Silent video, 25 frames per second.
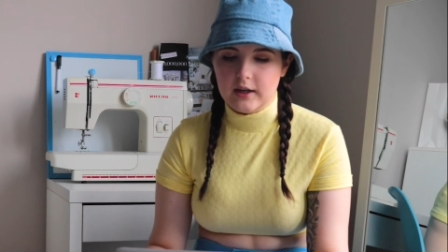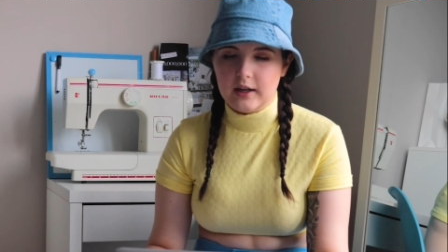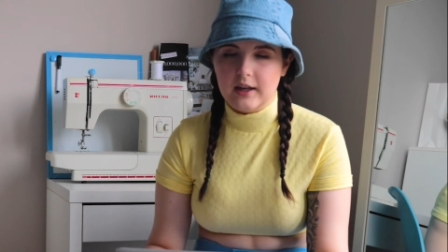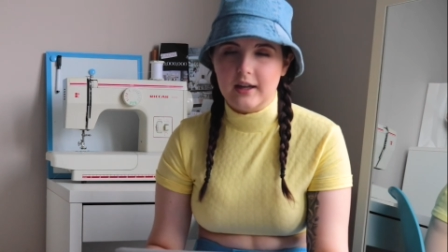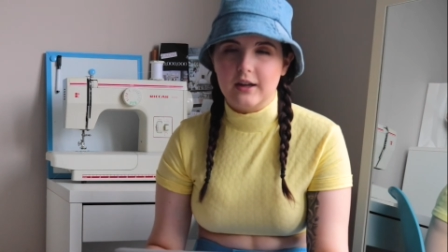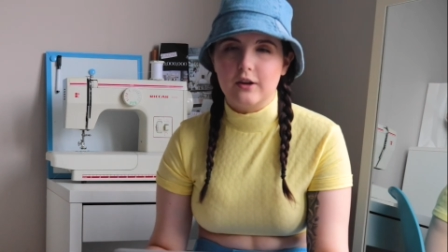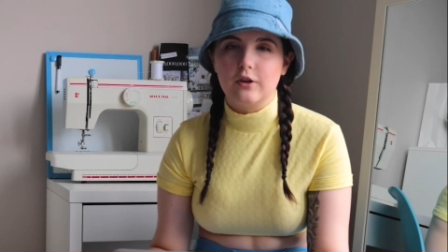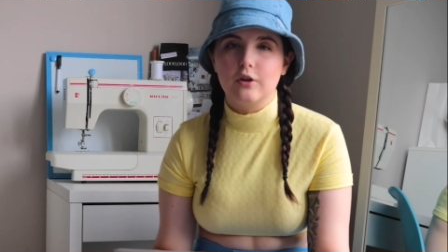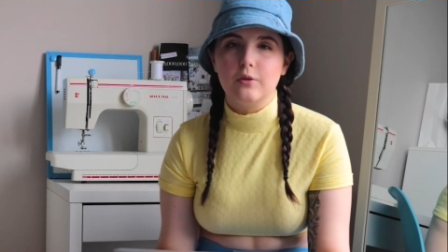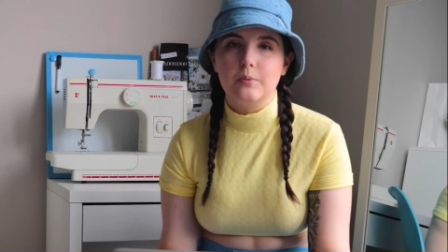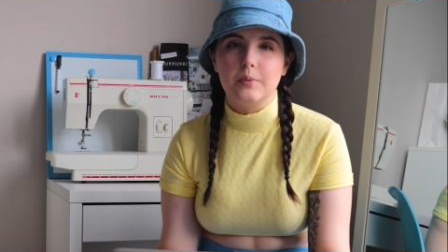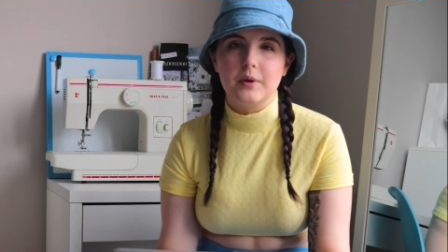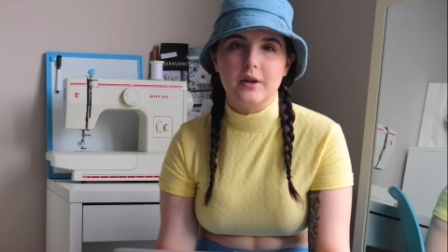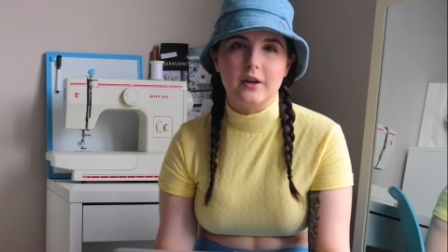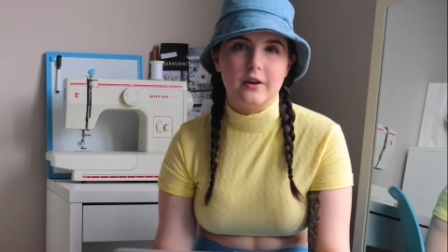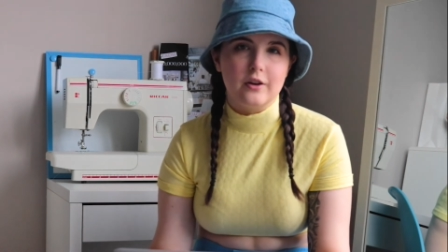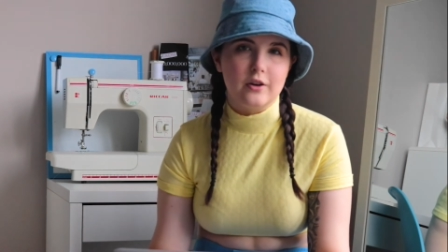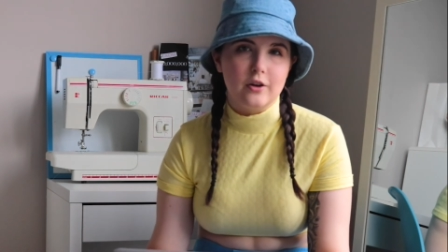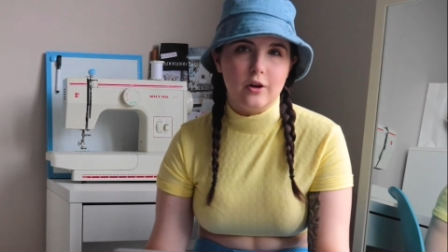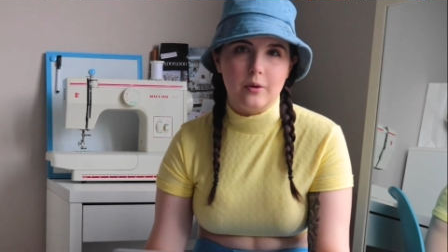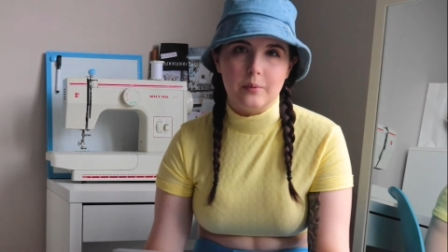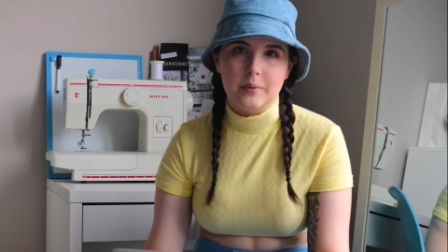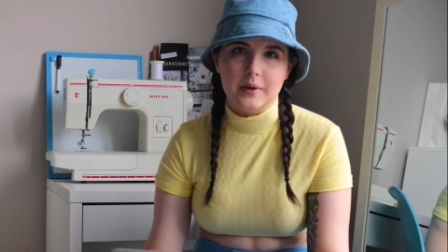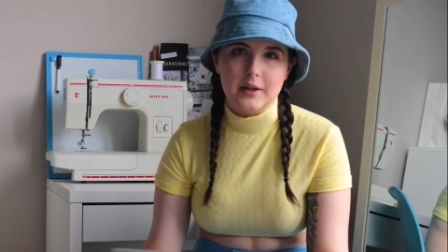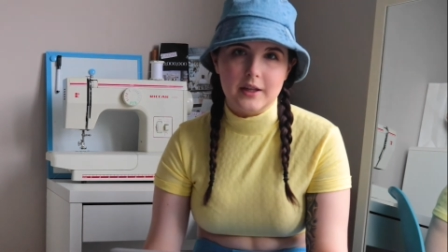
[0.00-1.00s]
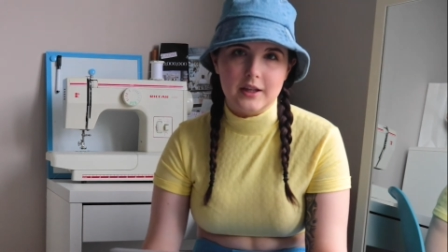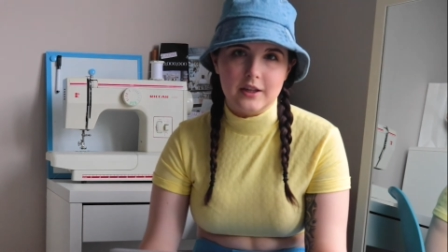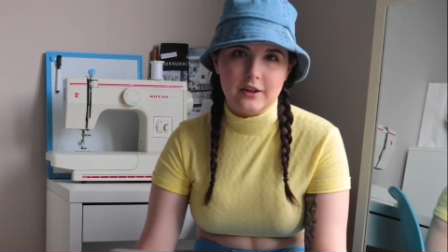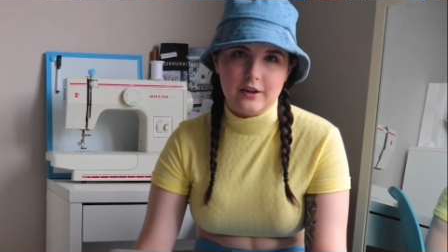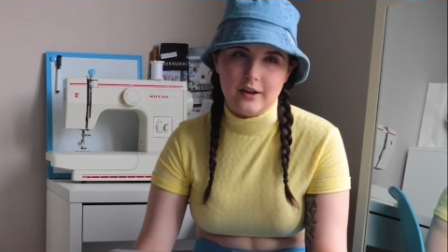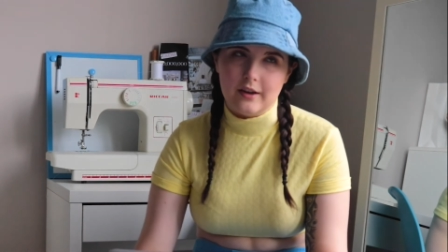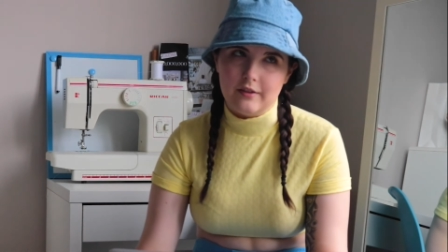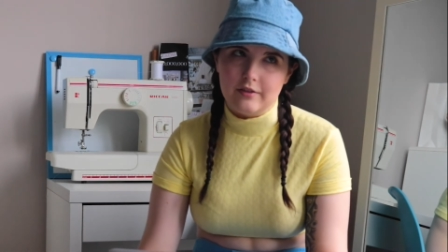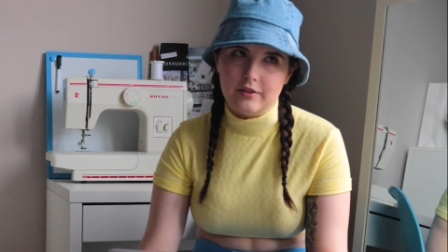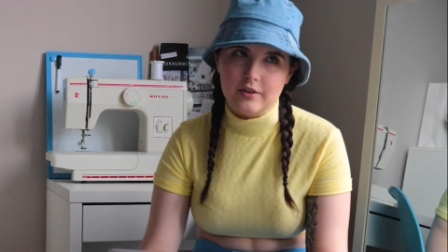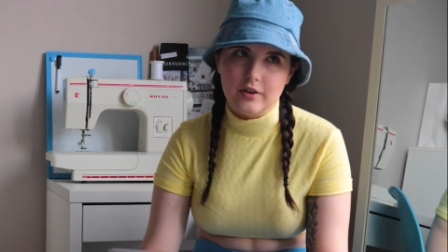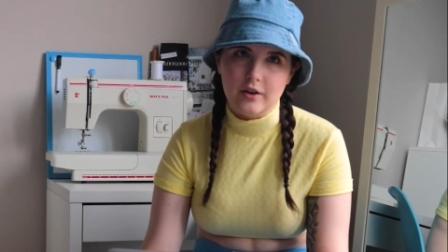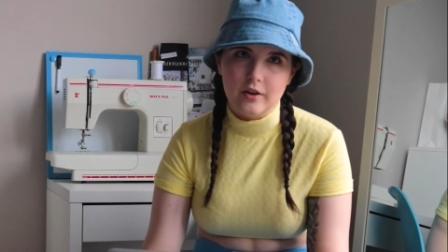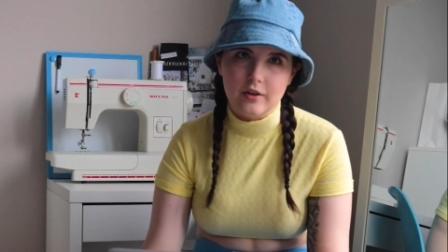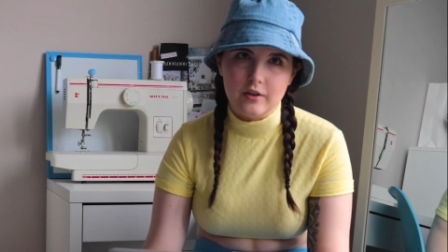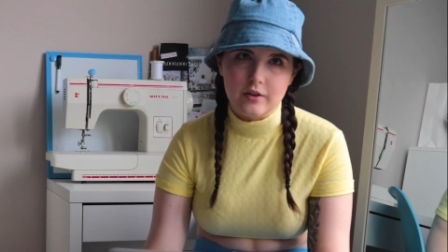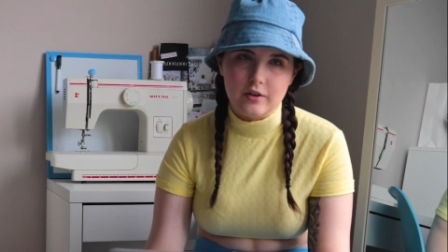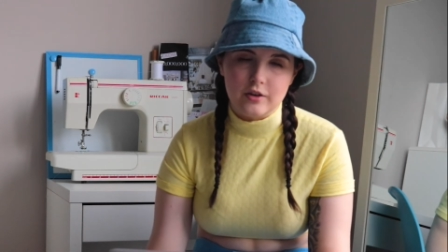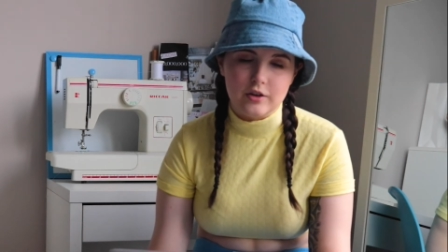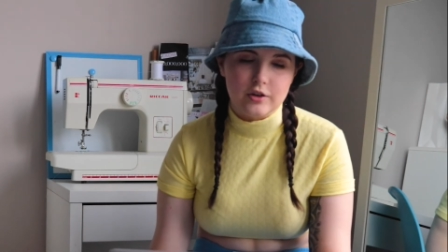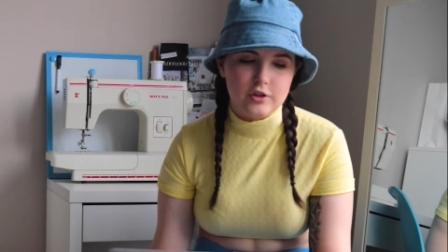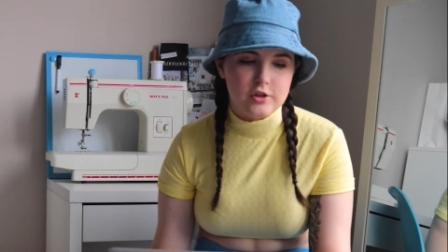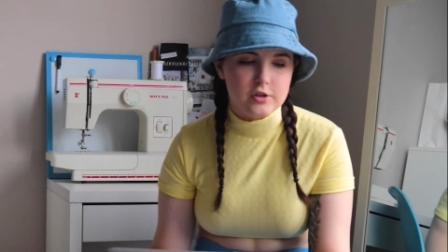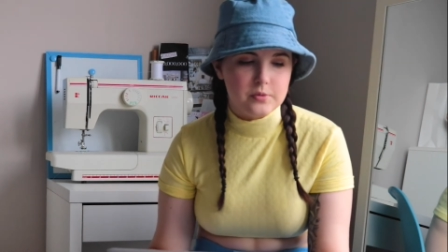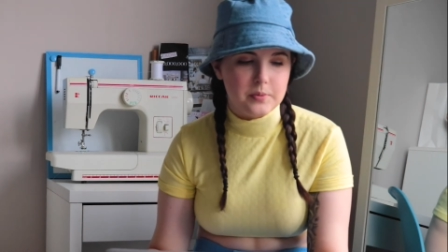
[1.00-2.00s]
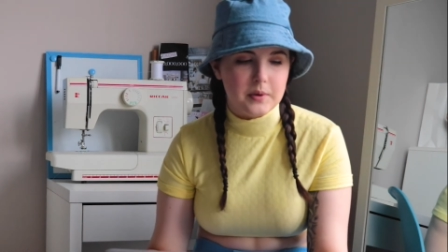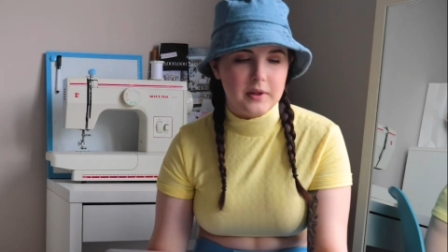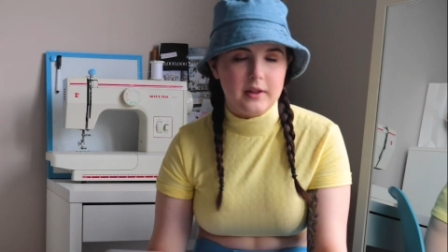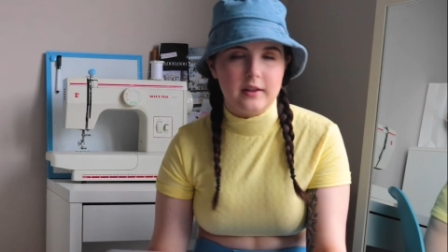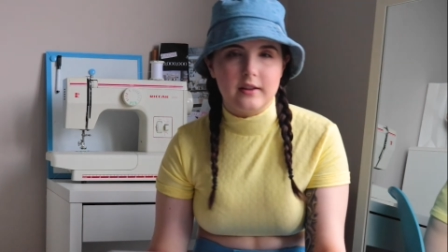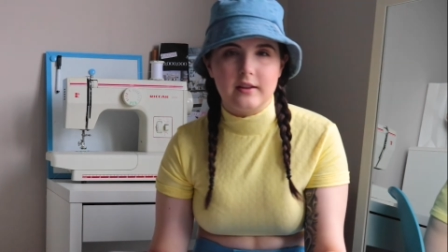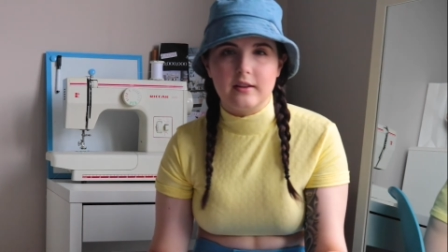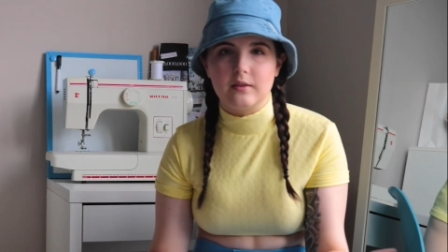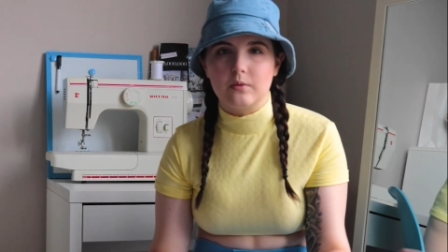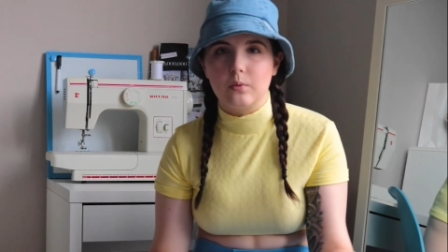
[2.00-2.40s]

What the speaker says: It could be an anomaly, you never know. It could just be that this